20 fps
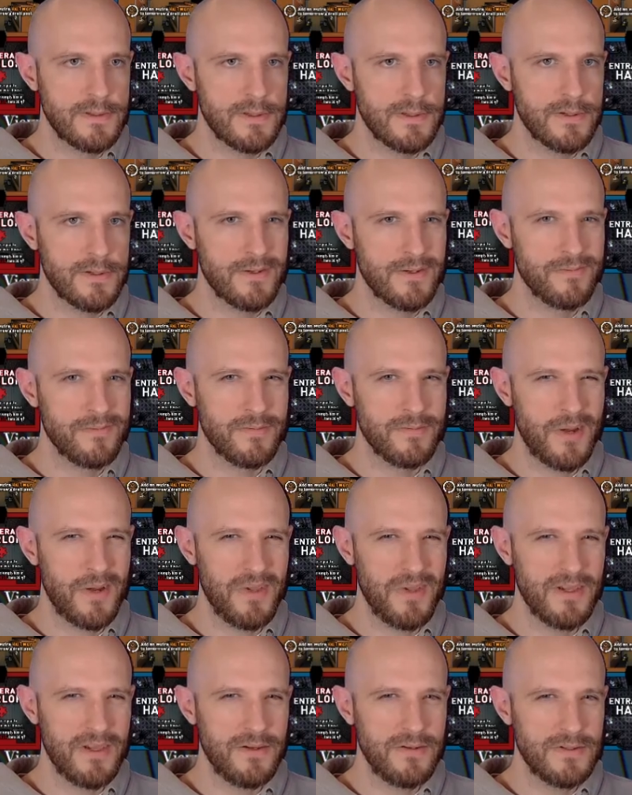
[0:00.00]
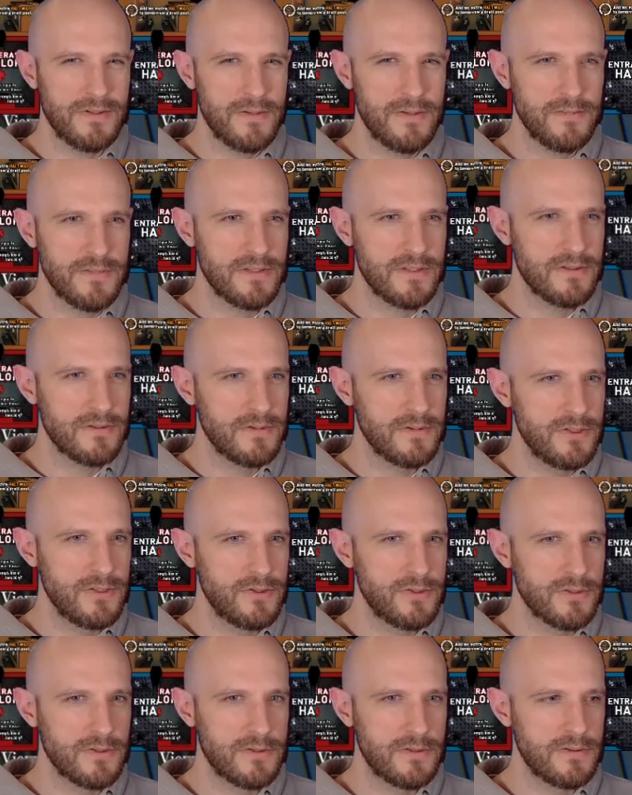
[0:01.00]
I'm a little tempted to
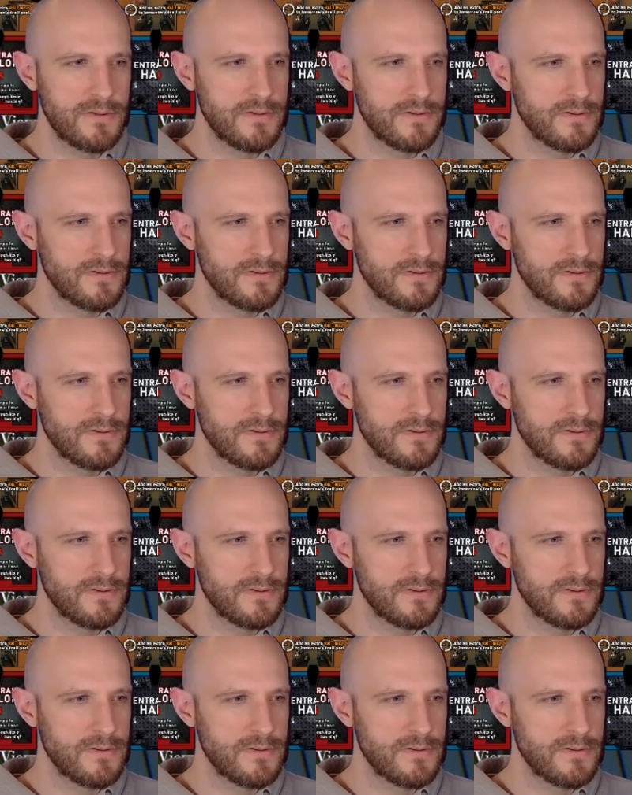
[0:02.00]
redraw.